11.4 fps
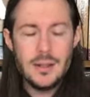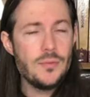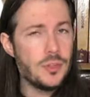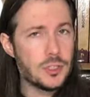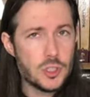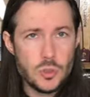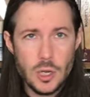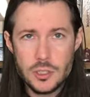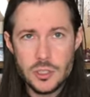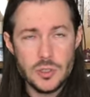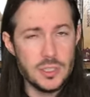the
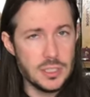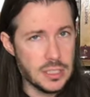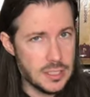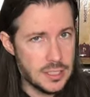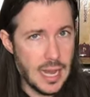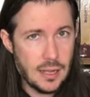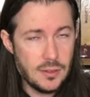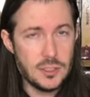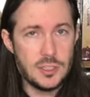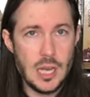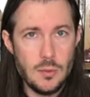structure is exactly the
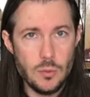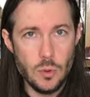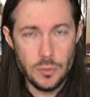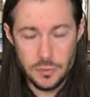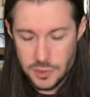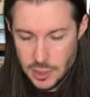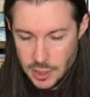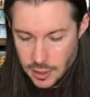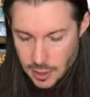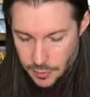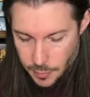same as what we've seen
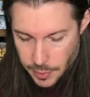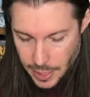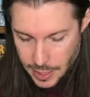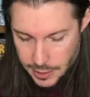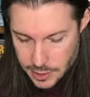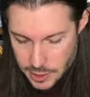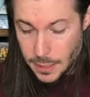in the past.